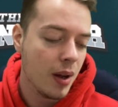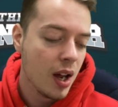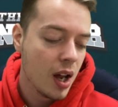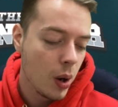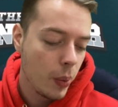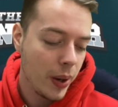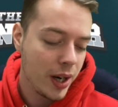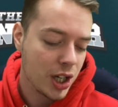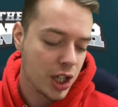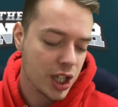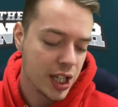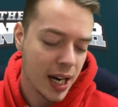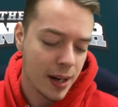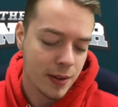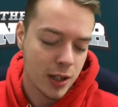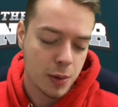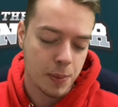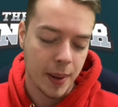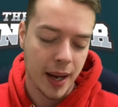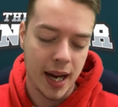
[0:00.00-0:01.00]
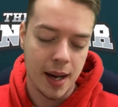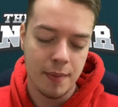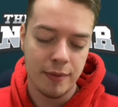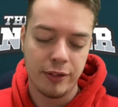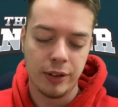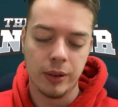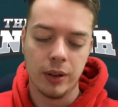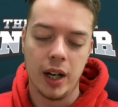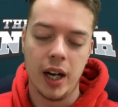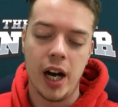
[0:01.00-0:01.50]
Which sounds
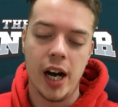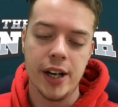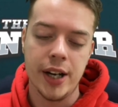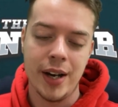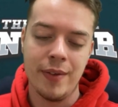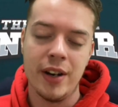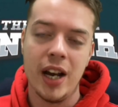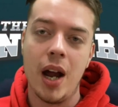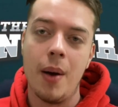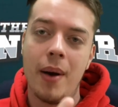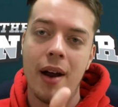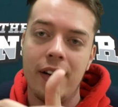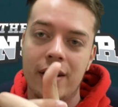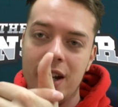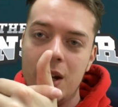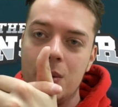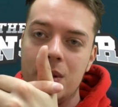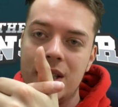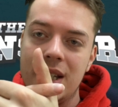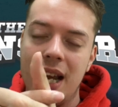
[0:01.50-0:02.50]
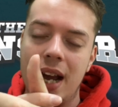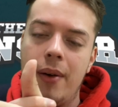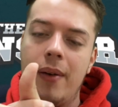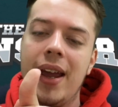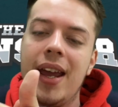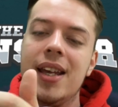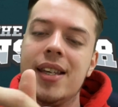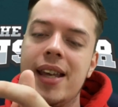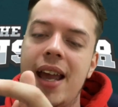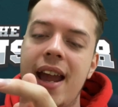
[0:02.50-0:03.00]
painful. Like, I don't even know where a UCL
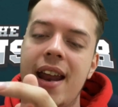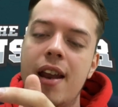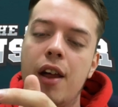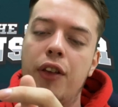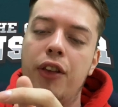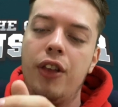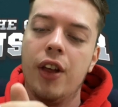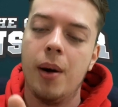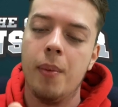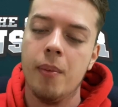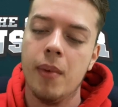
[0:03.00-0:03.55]
is in a thumb.